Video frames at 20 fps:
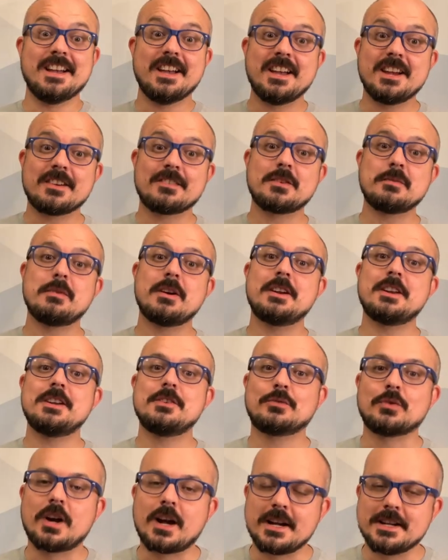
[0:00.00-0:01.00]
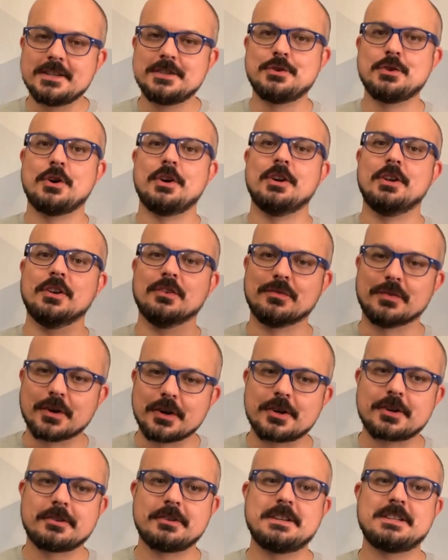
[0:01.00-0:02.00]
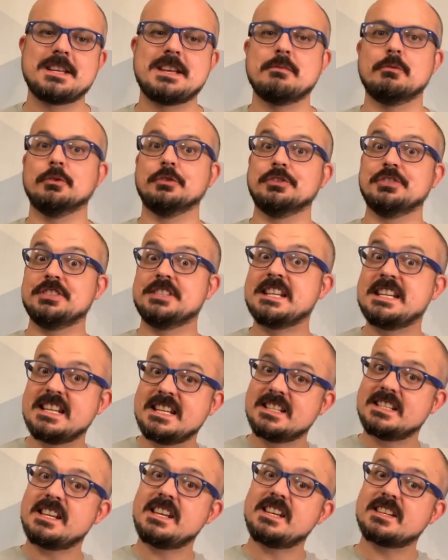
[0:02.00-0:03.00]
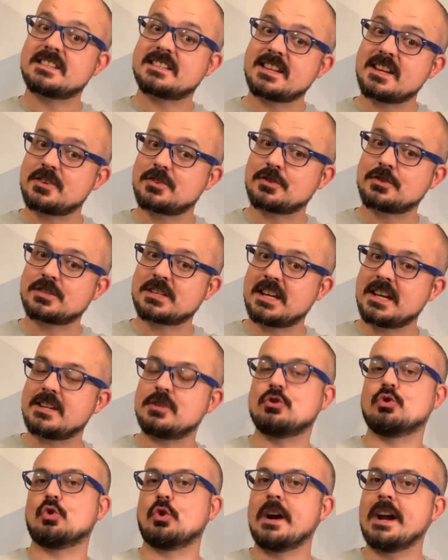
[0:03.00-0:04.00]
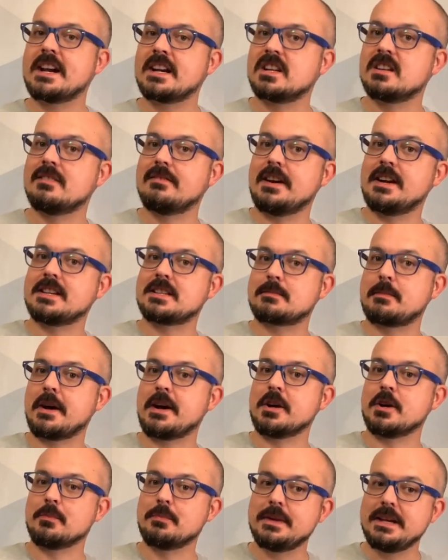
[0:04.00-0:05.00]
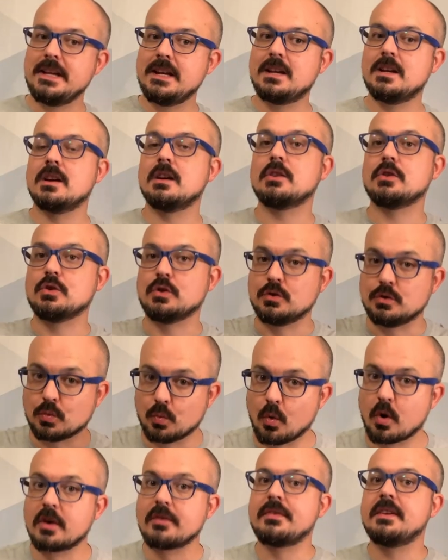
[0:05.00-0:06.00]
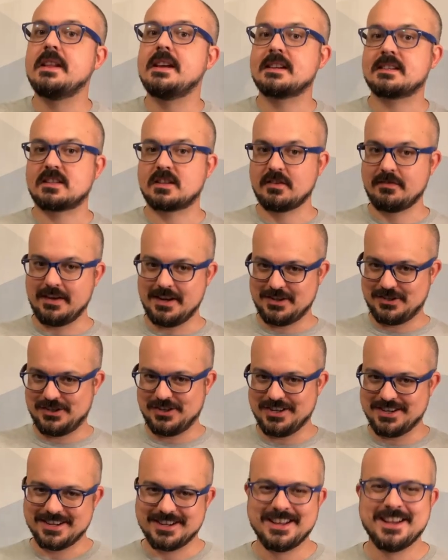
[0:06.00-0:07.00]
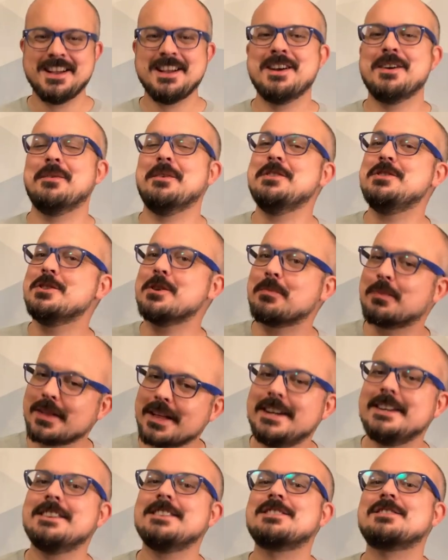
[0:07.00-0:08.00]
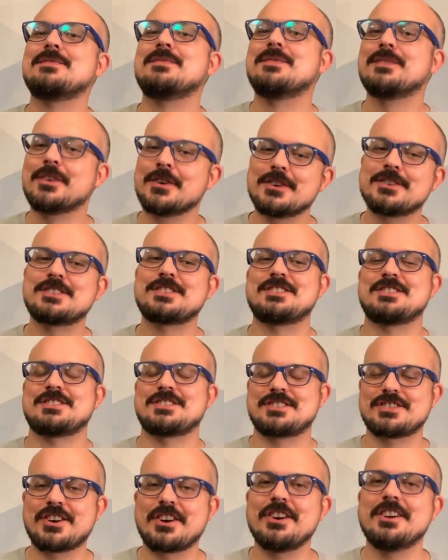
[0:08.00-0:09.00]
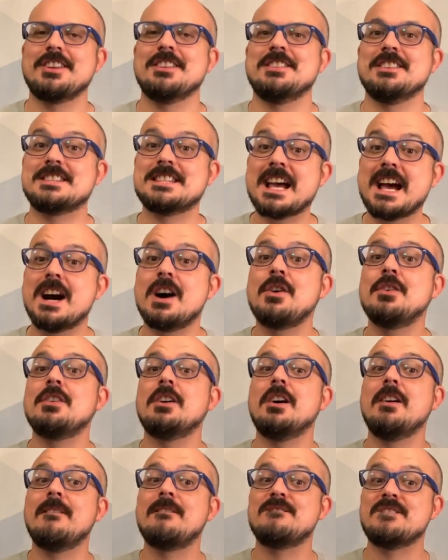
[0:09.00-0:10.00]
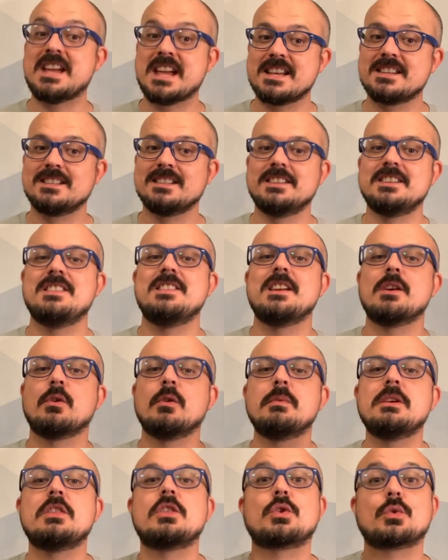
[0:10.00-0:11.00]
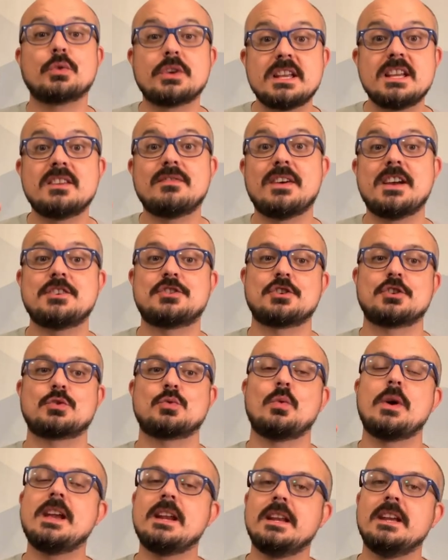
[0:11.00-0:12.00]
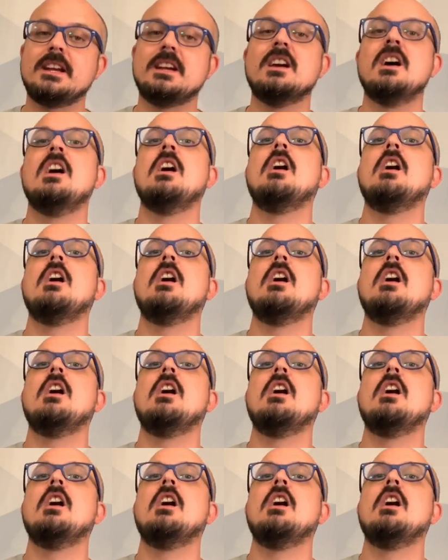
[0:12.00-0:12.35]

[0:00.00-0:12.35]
Hey everybody, Ryan Doyle, Verdigris Table, D&D Essentials Kit, Dragon of Icespire Peak, Dwarven Excavation. When your players first start in the town of Phandalin, there will be three adventures waiting